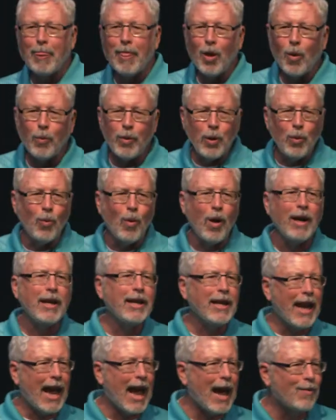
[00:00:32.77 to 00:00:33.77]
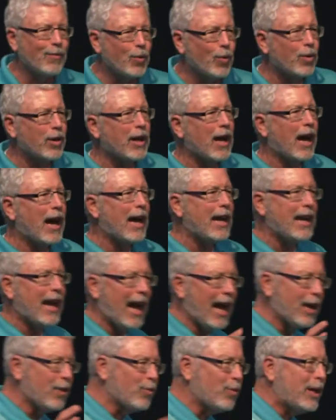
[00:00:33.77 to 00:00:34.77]
We want you to have the Word of God
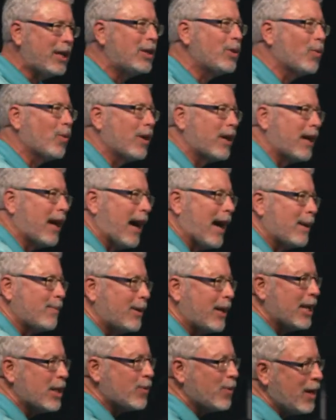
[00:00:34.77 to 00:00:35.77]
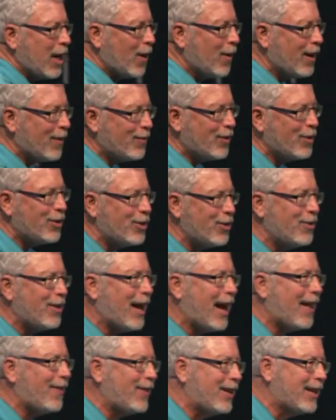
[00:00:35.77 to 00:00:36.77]
and read the Word of God because we know if you do
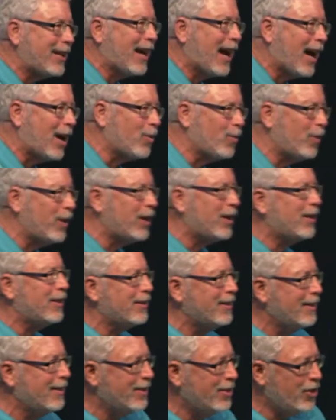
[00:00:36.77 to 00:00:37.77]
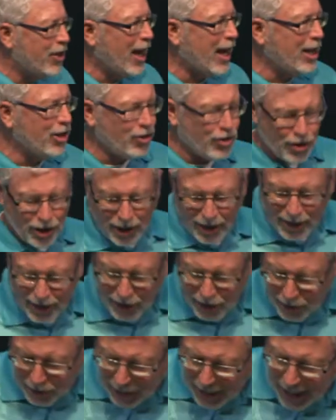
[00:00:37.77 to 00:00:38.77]
that, then God will change
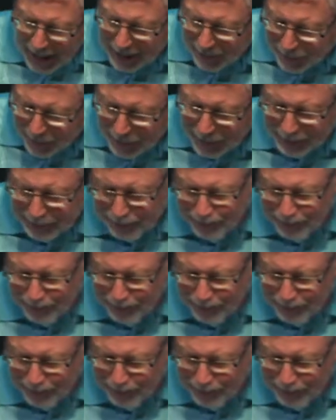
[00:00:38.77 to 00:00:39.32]
your life.